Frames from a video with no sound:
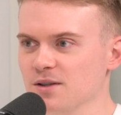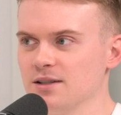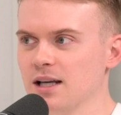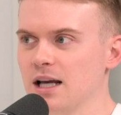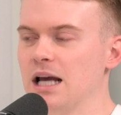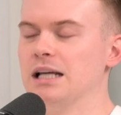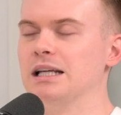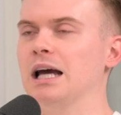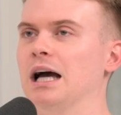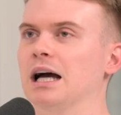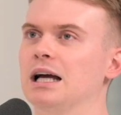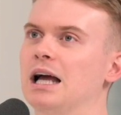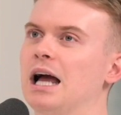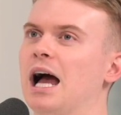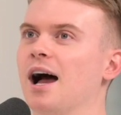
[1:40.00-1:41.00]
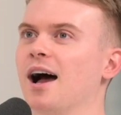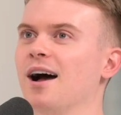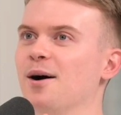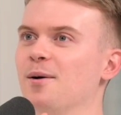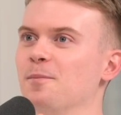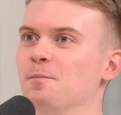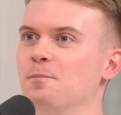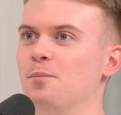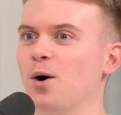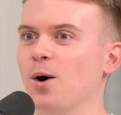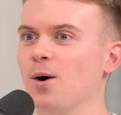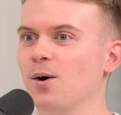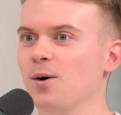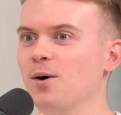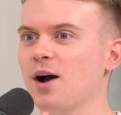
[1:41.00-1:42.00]
it was. Yeah.
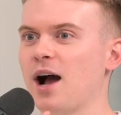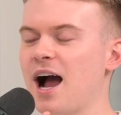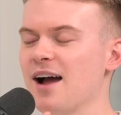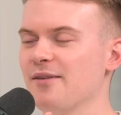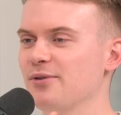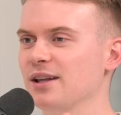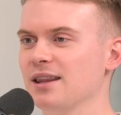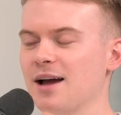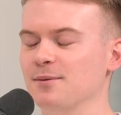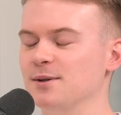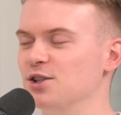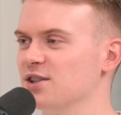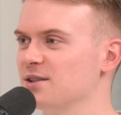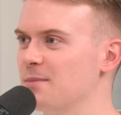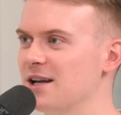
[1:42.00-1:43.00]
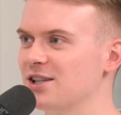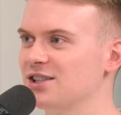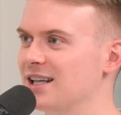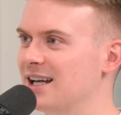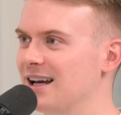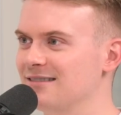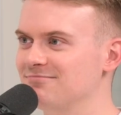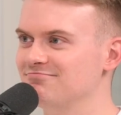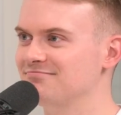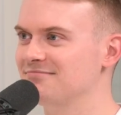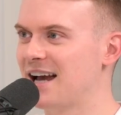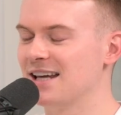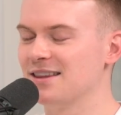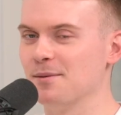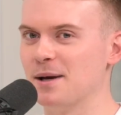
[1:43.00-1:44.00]
But I feel like we just smashed it.
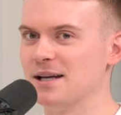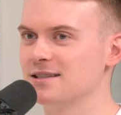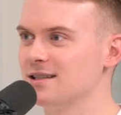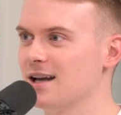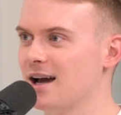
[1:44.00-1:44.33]
I had the best